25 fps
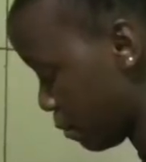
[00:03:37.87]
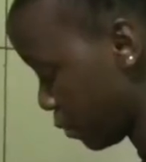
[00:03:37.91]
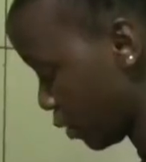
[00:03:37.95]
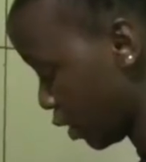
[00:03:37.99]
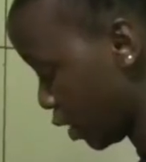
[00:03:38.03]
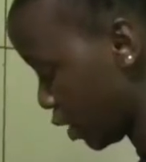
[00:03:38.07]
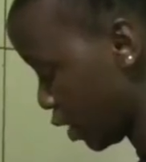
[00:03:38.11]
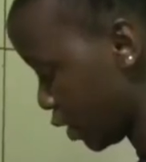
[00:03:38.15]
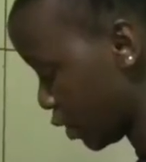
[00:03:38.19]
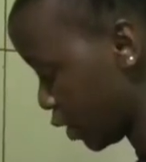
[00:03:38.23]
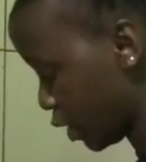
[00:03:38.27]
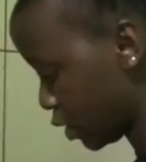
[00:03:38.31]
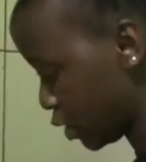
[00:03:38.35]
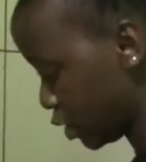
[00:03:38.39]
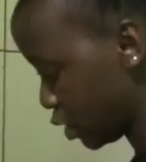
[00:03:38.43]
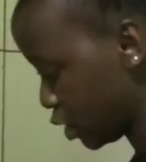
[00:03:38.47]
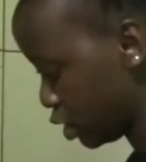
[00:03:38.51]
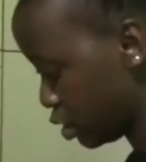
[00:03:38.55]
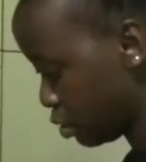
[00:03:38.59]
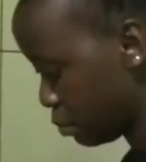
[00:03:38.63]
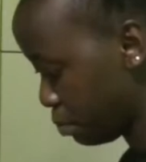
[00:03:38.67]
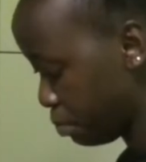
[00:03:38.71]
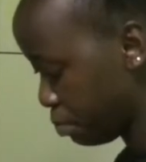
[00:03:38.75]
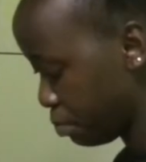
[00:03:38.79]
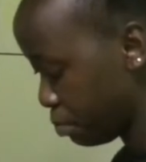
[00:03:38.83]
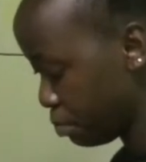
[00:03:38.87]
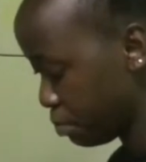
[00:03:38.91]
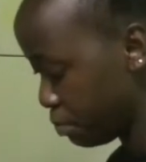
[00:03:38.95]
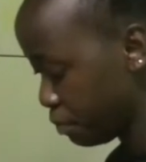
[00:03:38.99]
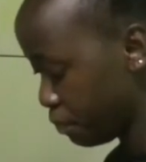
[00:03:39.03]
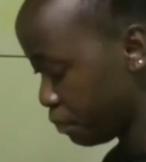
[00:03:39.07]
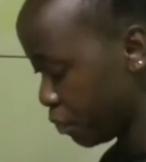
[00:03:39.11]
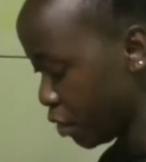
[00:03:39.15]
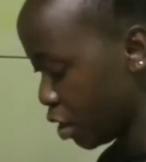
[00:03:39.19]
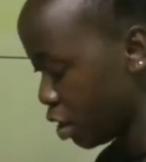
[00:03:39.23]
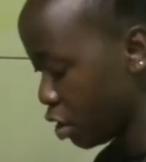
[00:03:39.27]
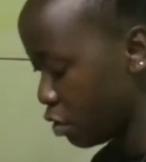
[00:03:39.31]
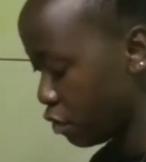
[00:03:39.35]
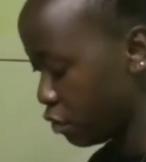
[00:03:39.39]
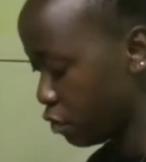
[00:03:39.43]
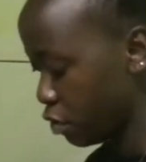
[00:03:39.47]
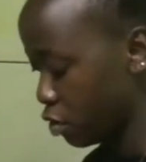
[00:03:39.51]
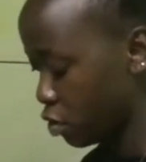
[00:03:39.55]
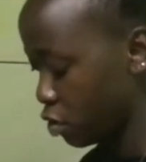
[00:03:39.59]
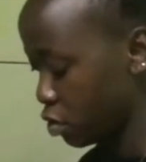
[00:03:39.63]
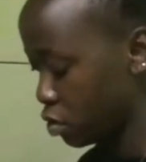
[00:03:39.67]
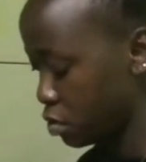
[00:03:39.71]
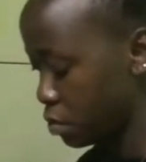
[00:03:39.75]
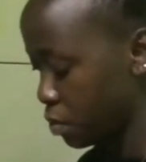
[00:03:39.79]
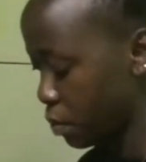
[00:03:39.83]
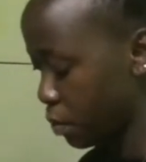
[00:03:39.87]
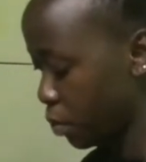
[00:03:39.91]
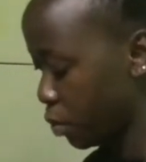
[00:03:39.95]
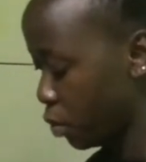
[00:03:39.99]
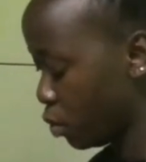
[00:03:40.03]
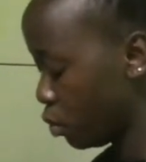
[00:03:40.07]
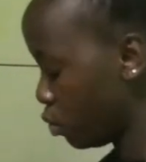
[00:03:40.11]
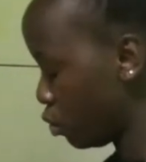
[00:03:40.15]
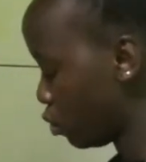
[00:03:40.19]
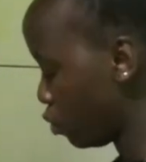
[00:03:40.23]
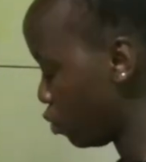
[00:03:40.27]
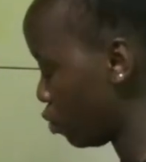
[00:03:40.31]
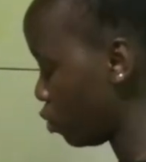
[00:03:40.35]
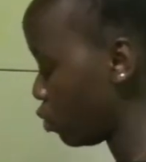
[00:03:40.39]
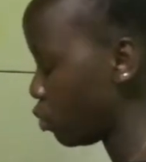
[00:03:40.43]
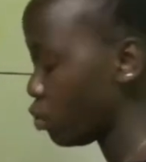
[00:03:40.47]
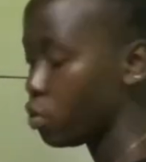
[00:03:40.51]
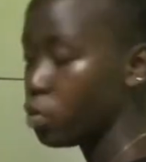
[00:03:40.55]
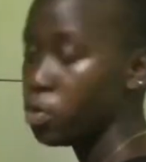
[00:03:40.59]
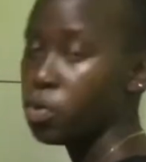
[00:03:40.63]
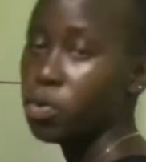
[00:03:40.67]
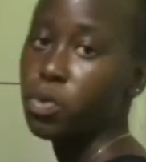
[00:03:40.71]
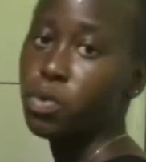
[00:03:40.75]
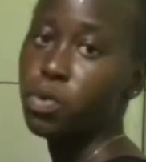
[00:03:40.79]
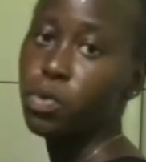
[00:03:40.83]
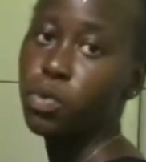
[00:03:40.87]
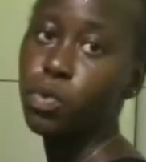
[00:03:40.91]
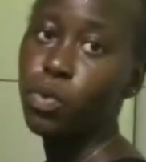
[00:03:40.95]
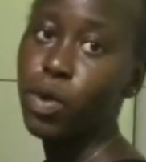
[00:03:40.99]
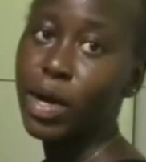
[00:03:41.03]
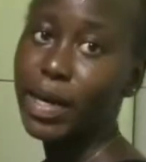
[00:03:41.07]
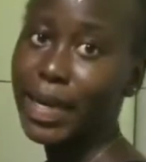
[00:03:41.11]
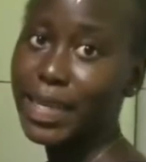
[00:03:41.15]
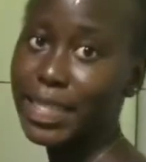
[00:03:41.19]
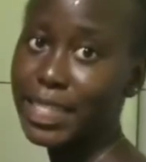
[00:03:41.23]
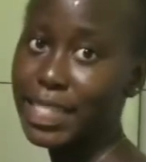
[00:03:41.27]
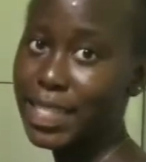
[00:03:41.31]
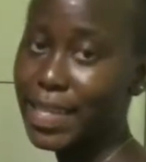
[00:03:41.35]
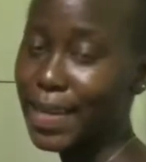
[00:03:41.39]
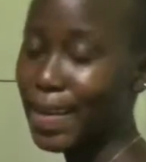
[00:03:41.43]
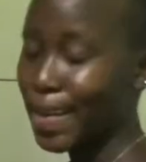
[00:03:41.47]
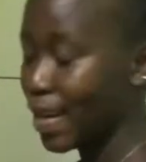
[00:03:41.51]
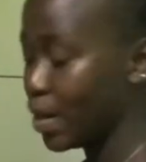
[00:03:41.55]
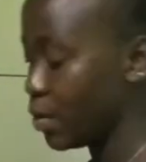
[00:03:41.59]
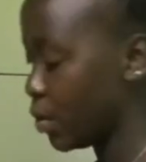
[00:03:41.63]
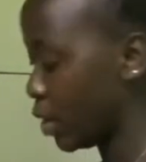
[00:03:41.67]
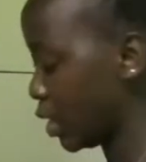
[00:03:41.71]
another tip for those people who wanashindanga